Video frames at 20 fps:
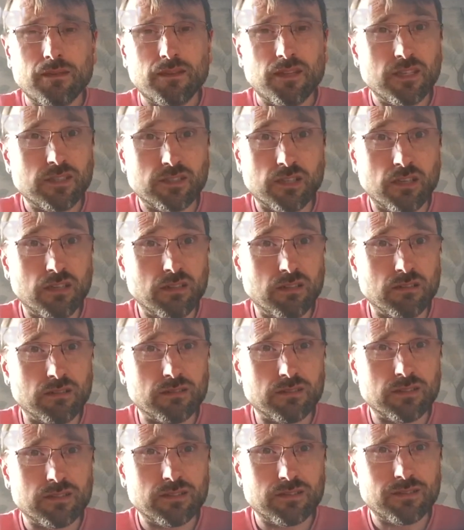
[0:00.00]
Things
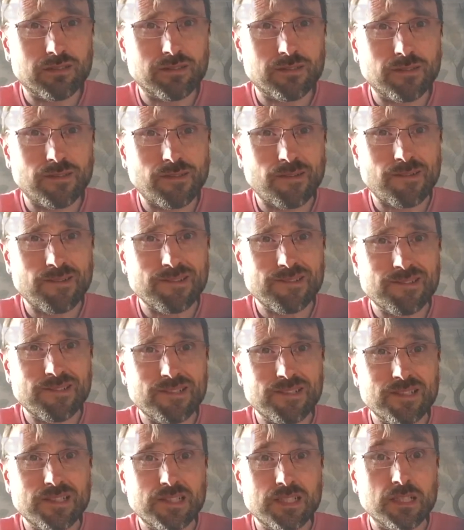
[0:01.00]
aren't,
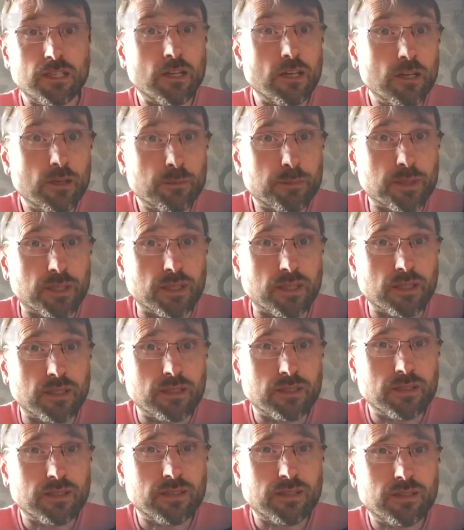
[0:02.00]
can't be,
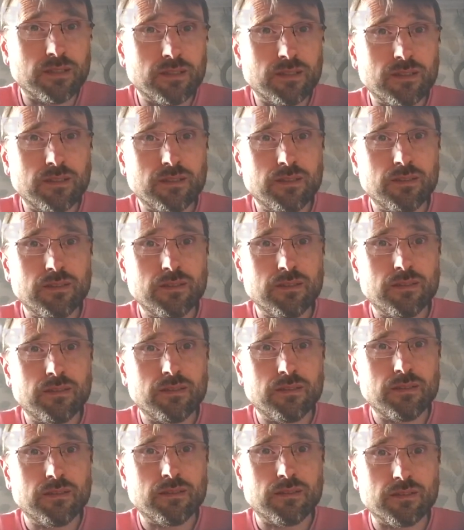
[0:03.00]

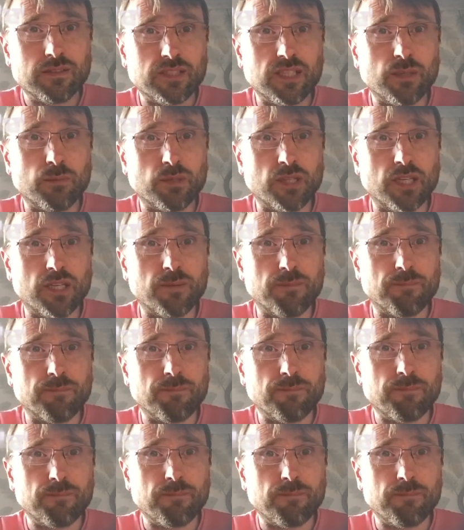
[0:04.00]
the same again.